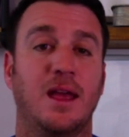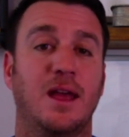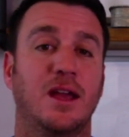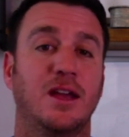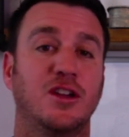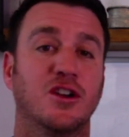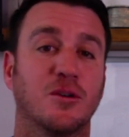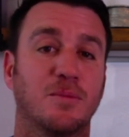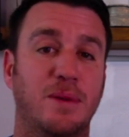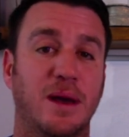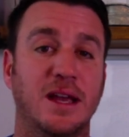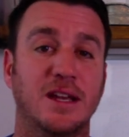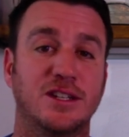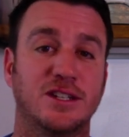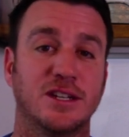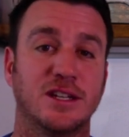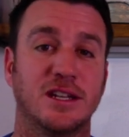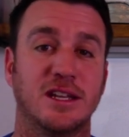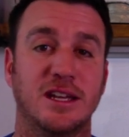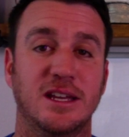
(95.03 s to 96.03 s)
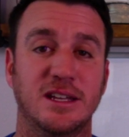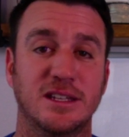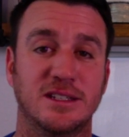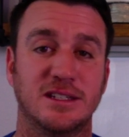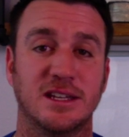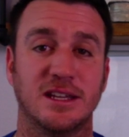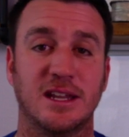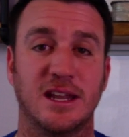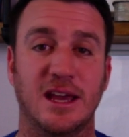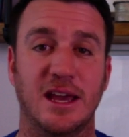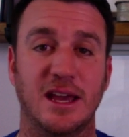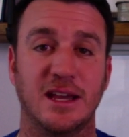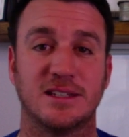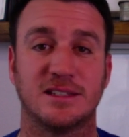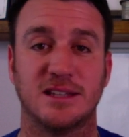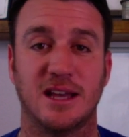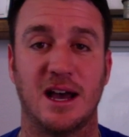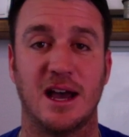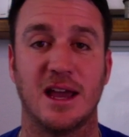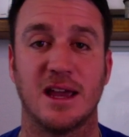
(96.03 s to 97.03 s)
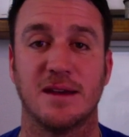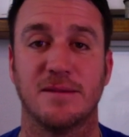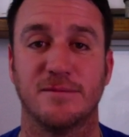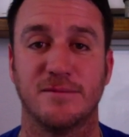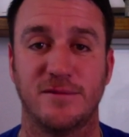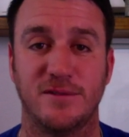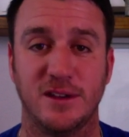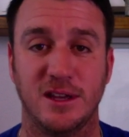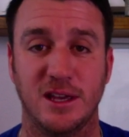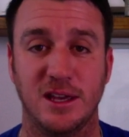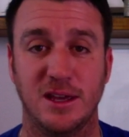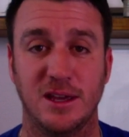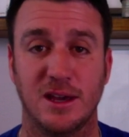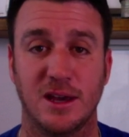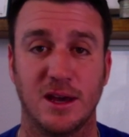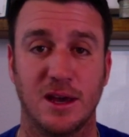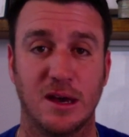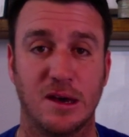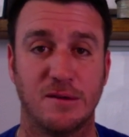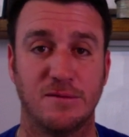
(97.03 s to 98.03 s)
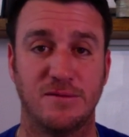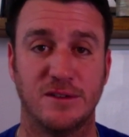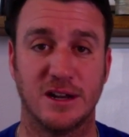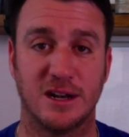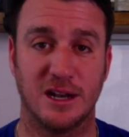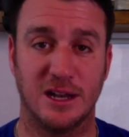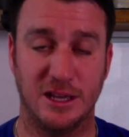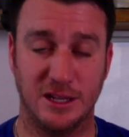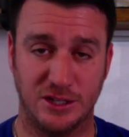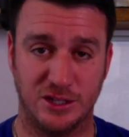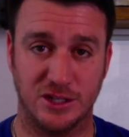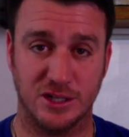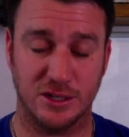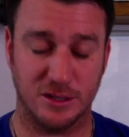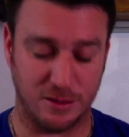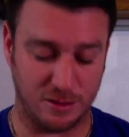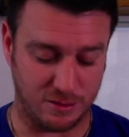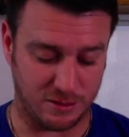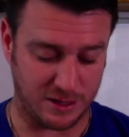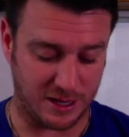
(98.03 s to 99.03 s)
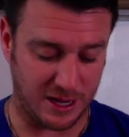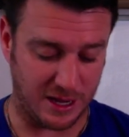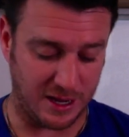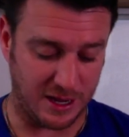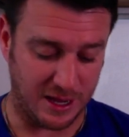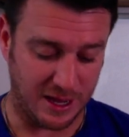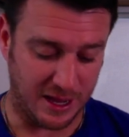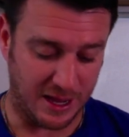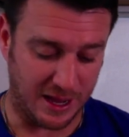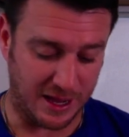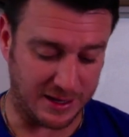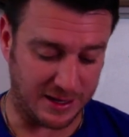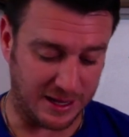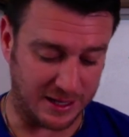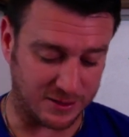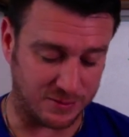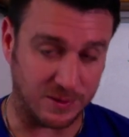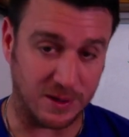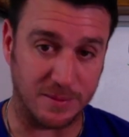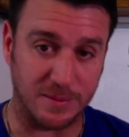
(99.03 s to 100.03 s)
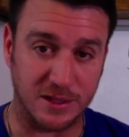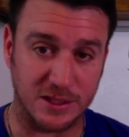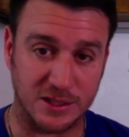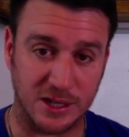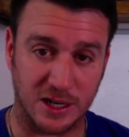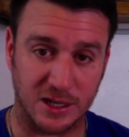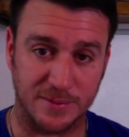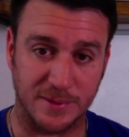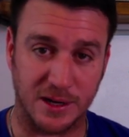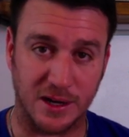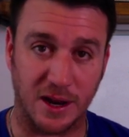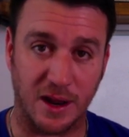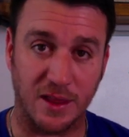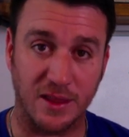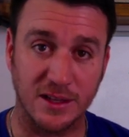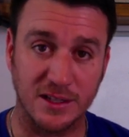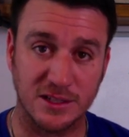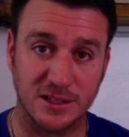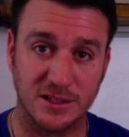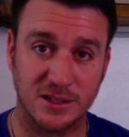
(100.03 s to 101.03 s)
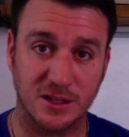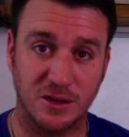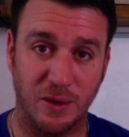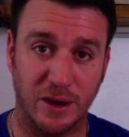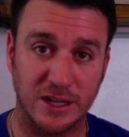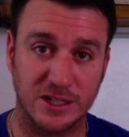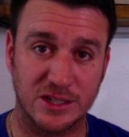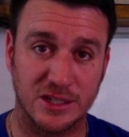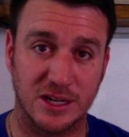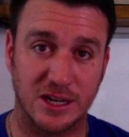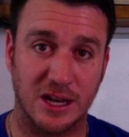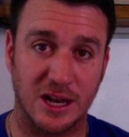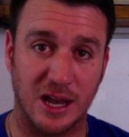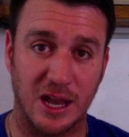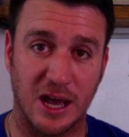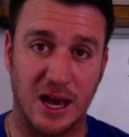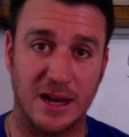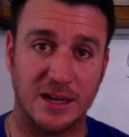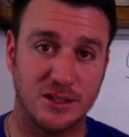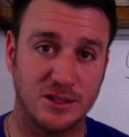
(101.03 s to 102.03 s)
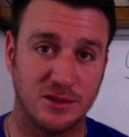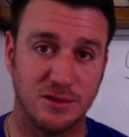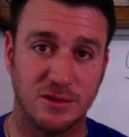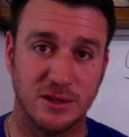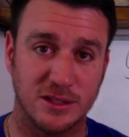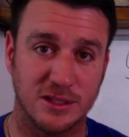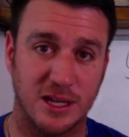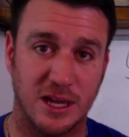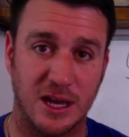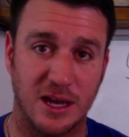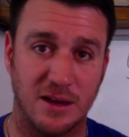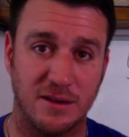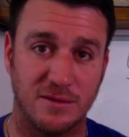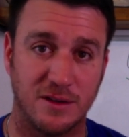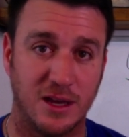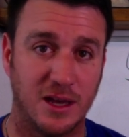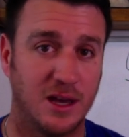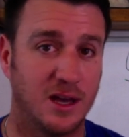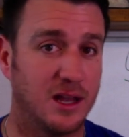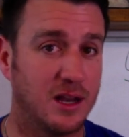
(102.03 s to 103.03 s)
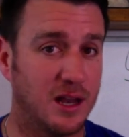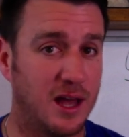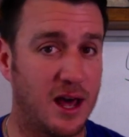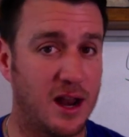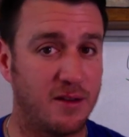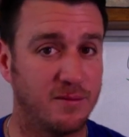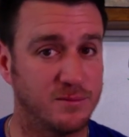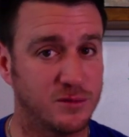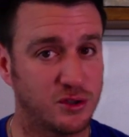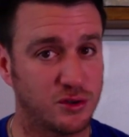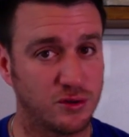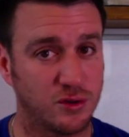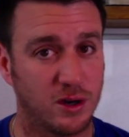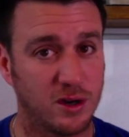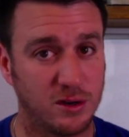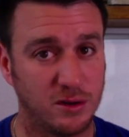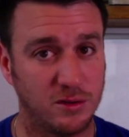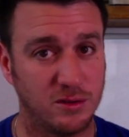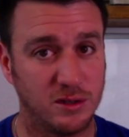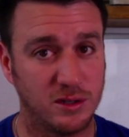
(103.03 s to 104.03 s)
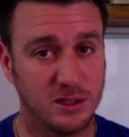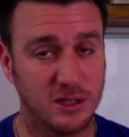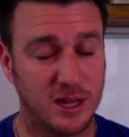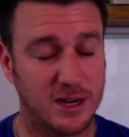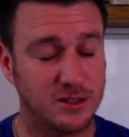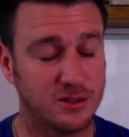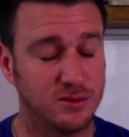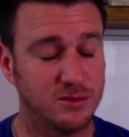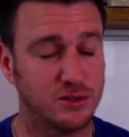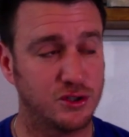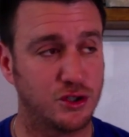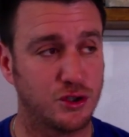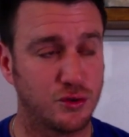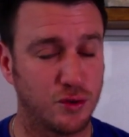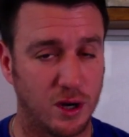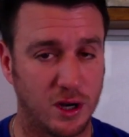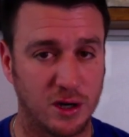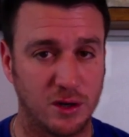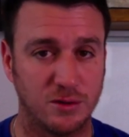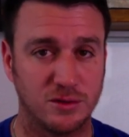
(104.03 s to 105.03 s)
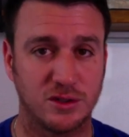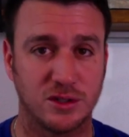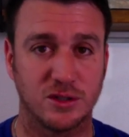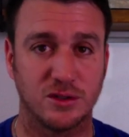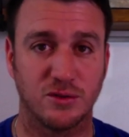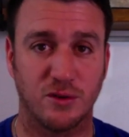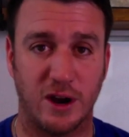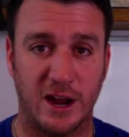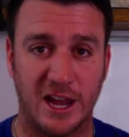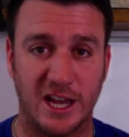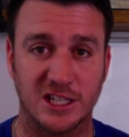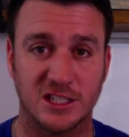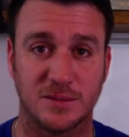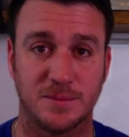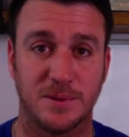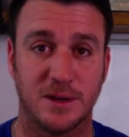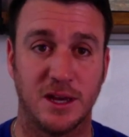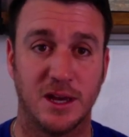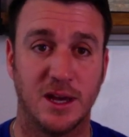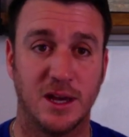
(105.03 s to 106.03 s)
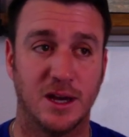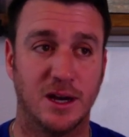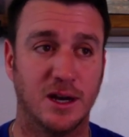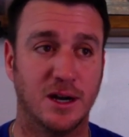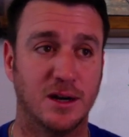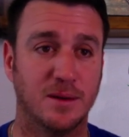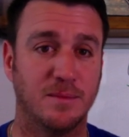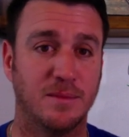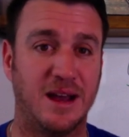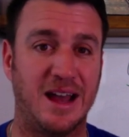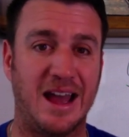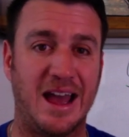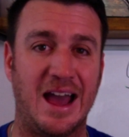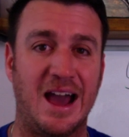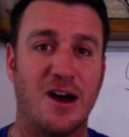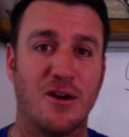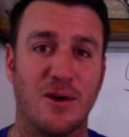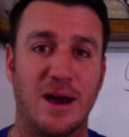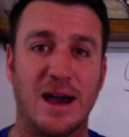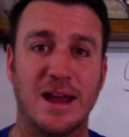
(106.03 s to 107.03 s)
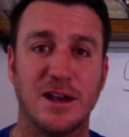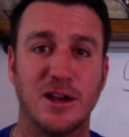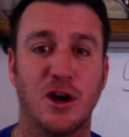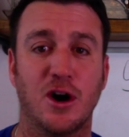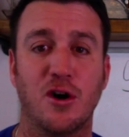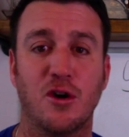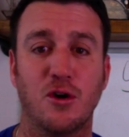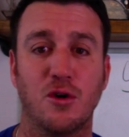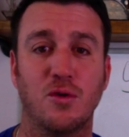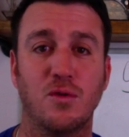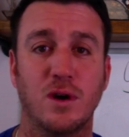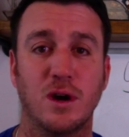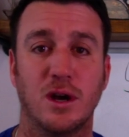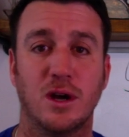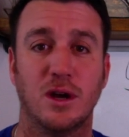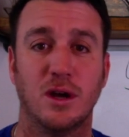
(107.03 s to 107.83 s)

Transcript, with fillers: your patient is in SIMV ventilation, okay? And that's what I'm going to talk about. Now, this is a question that a lot of students have. A lot of them struggle. A lot of students struggle to grasp um, how do I know